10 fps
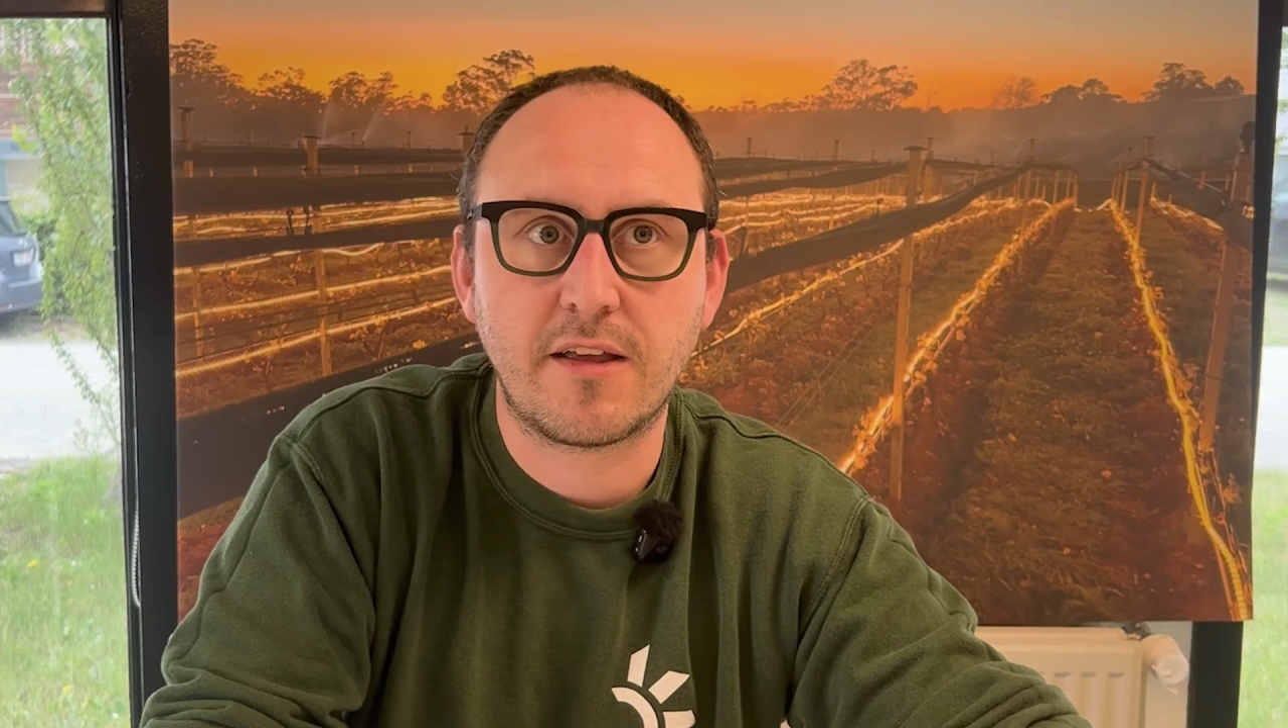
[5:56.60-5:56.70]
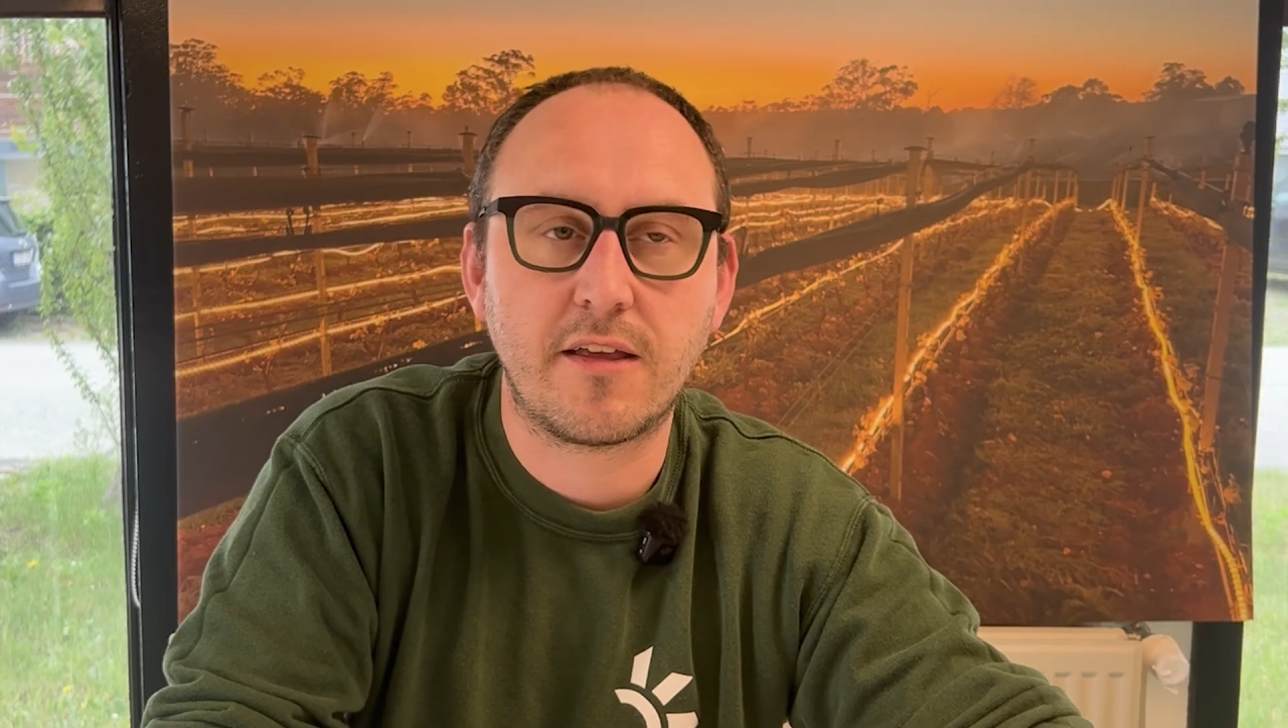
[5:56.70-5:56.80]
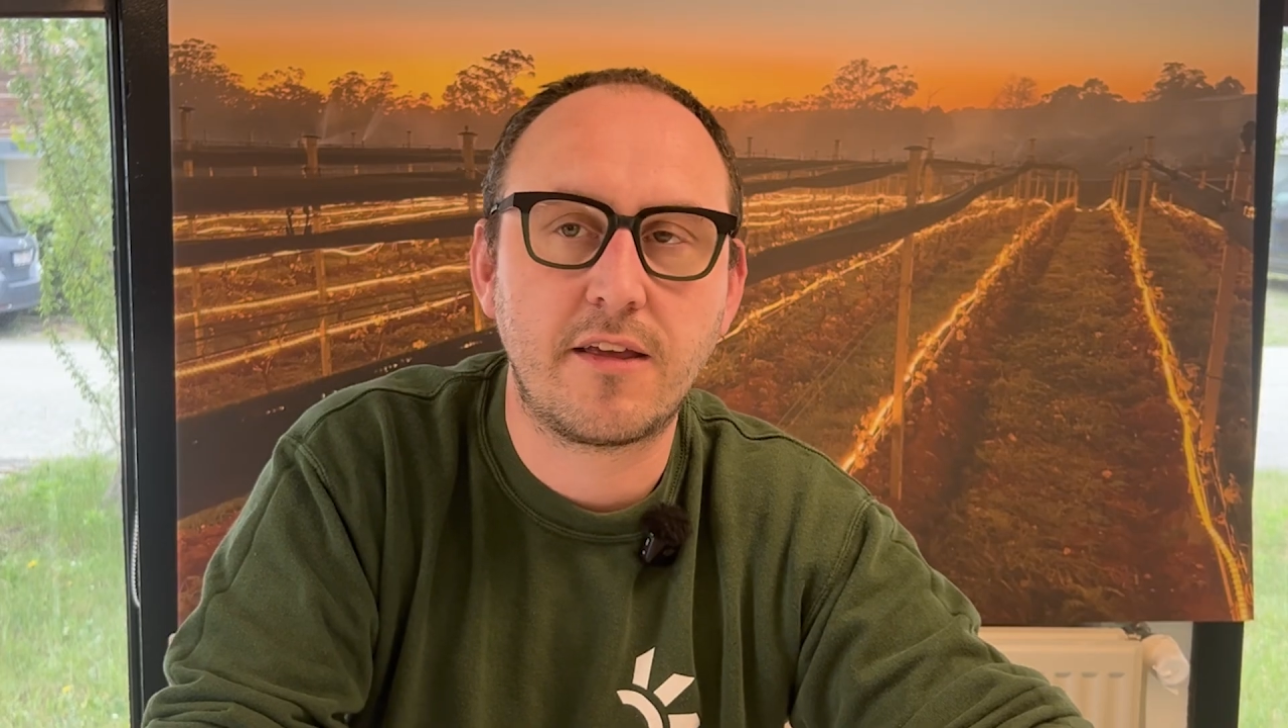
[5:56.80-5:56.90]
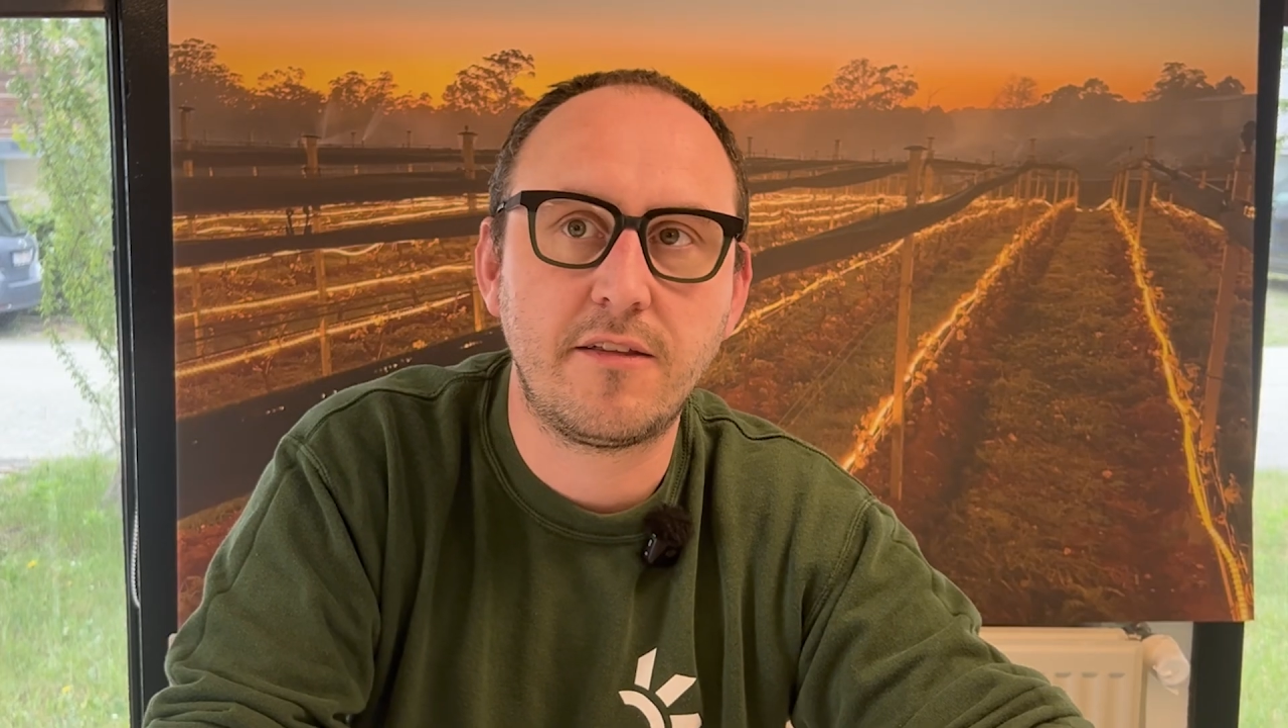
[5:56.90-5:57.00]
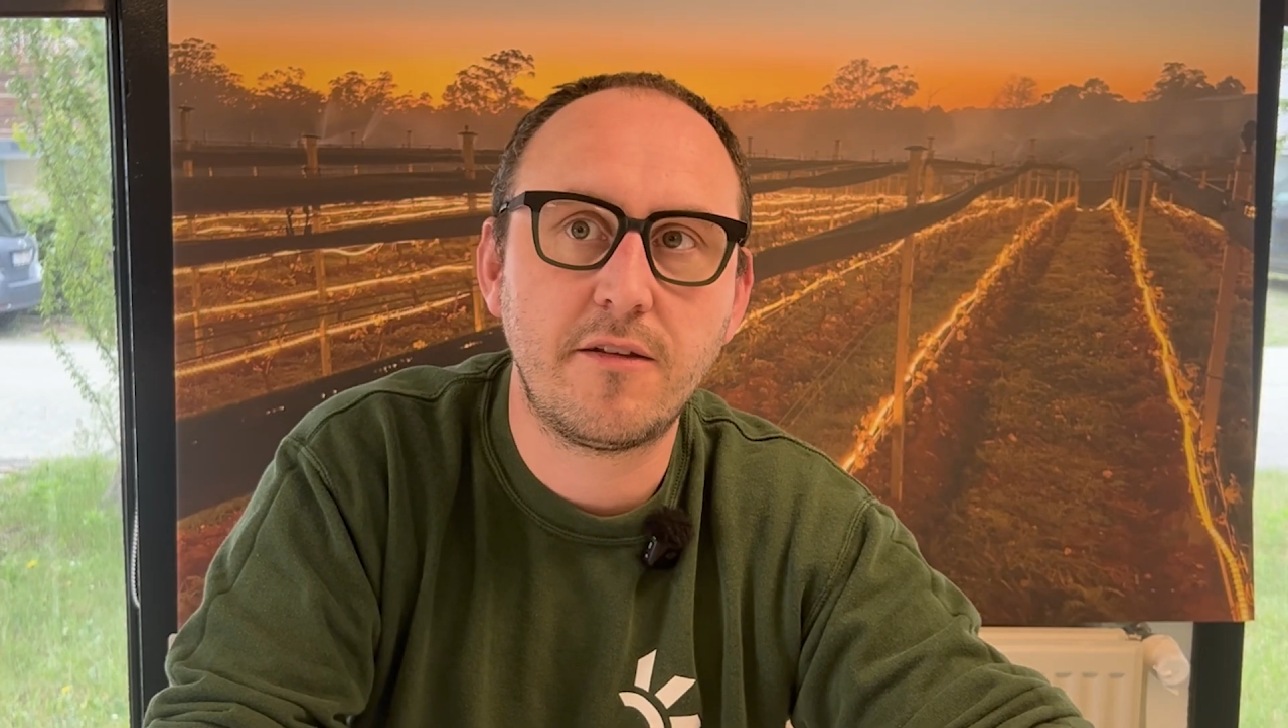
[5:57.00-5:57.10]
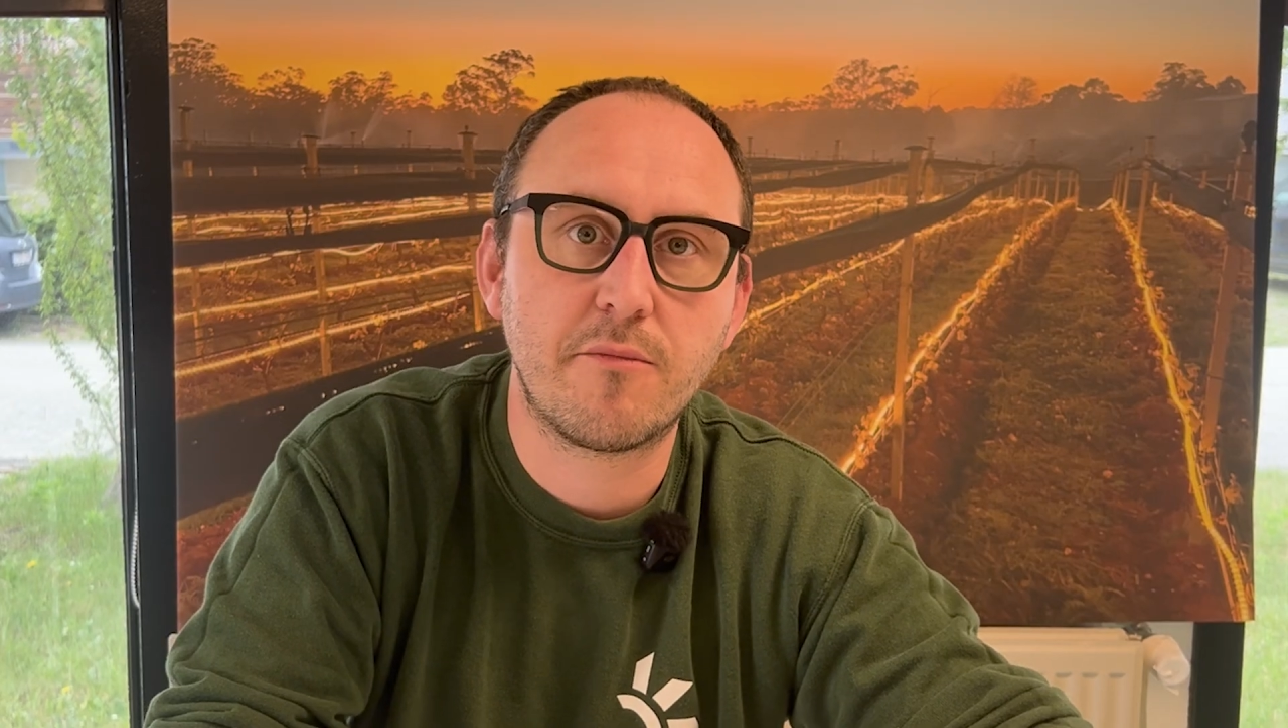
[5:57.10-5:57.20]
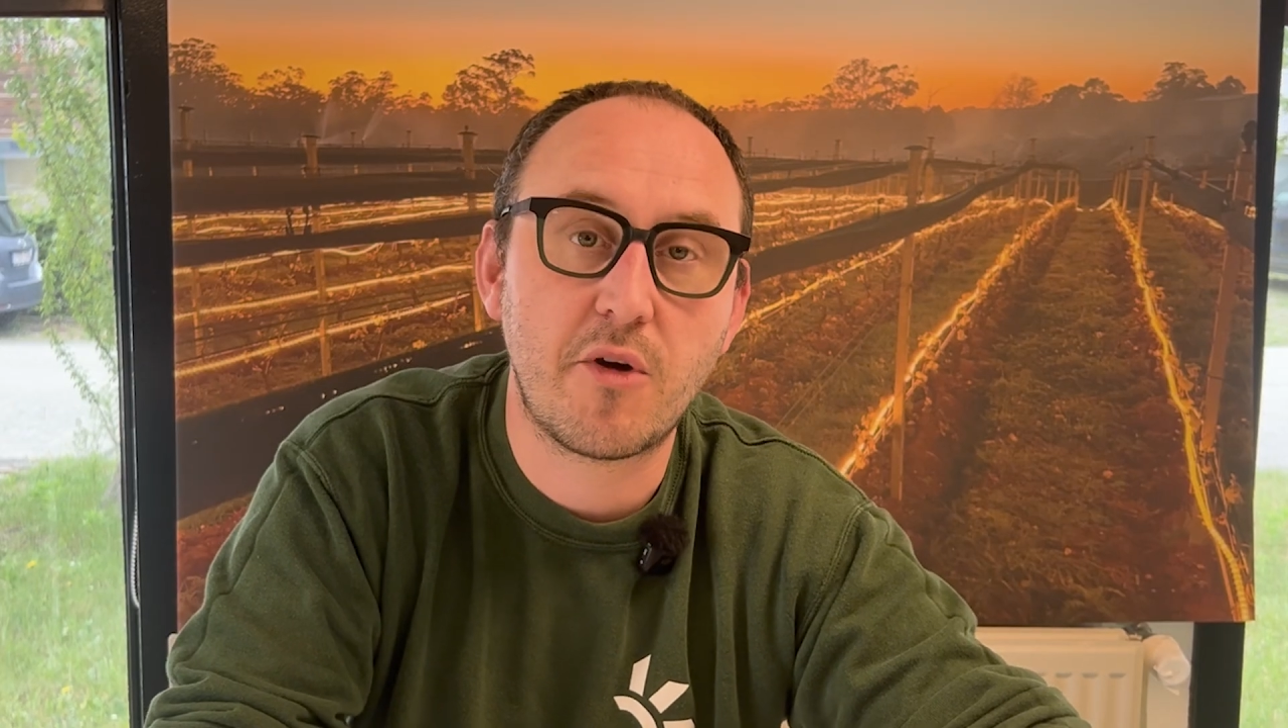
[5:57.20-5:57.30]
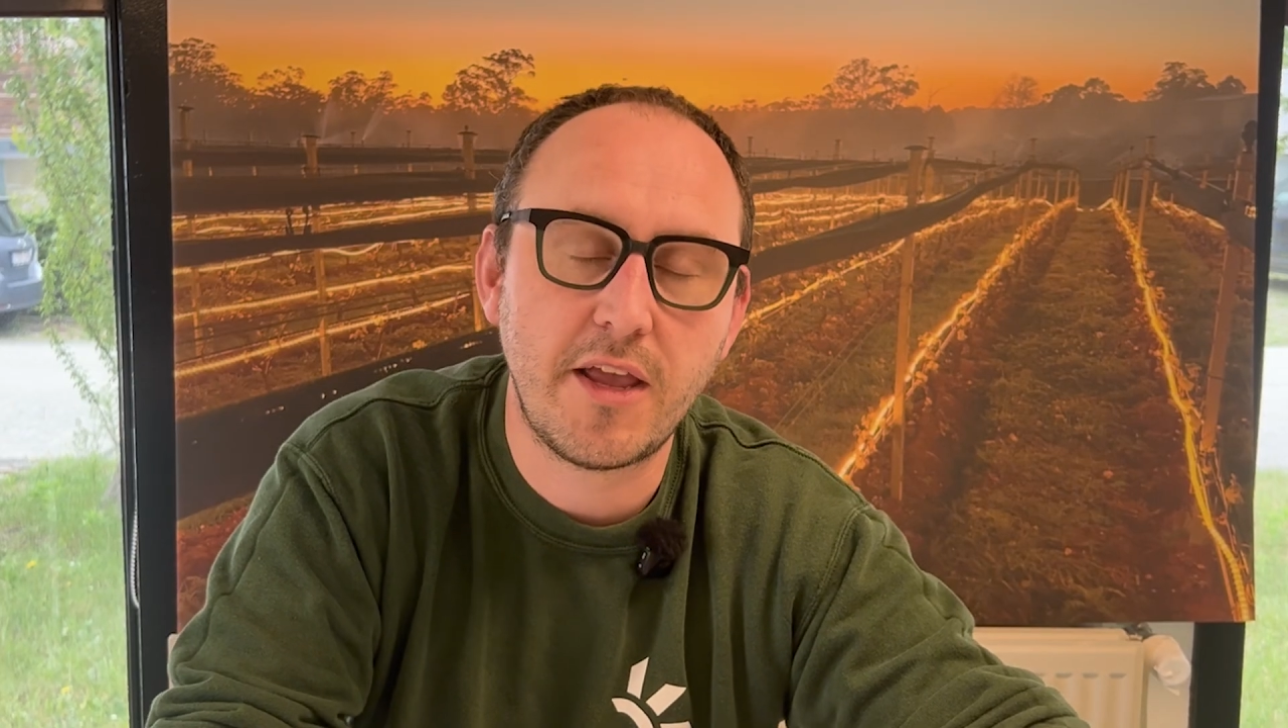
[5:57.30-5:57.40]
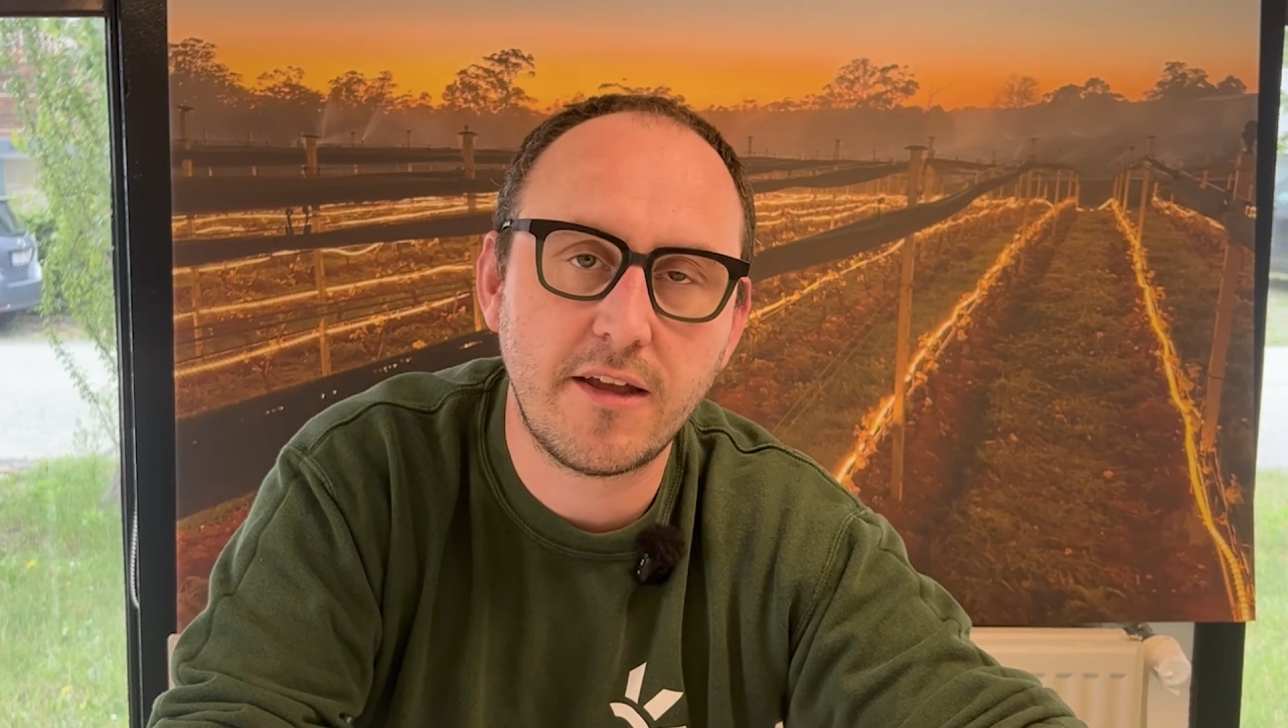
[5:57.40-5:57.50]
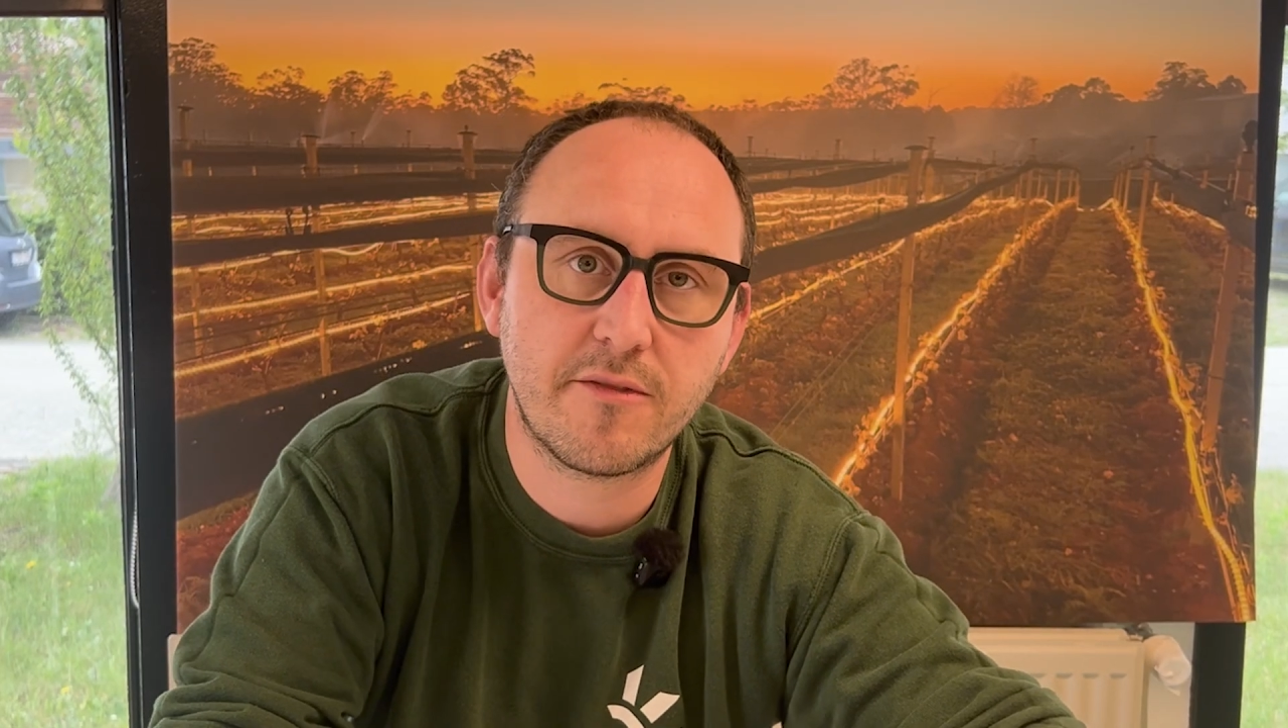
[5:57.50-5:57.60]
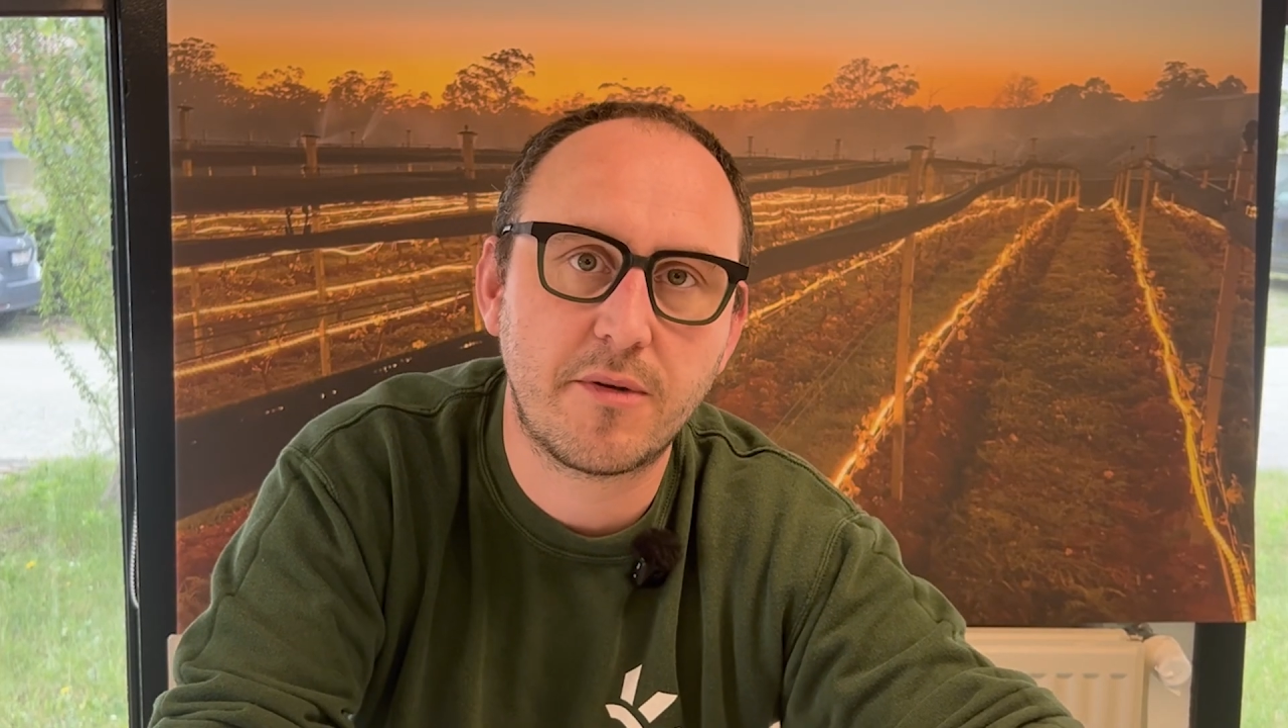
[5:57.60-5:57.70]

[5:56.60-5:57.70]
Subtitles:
he didn't break it,